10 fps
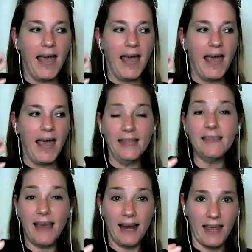In that
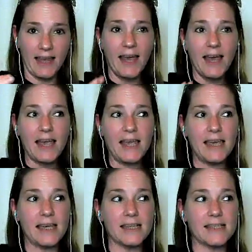egg
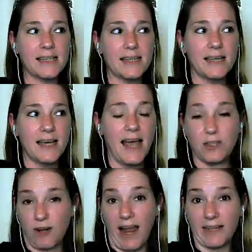is a
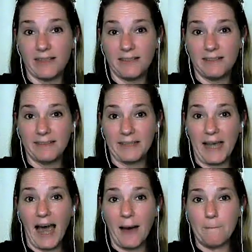dragon. Like
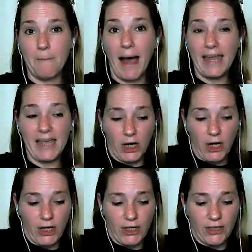my
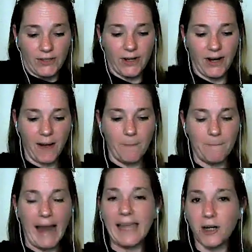inner,
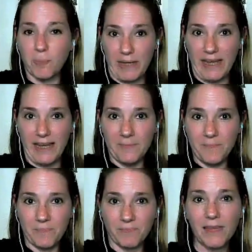my inner being
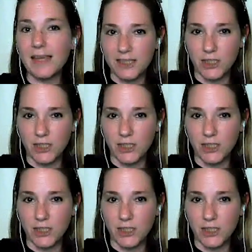is a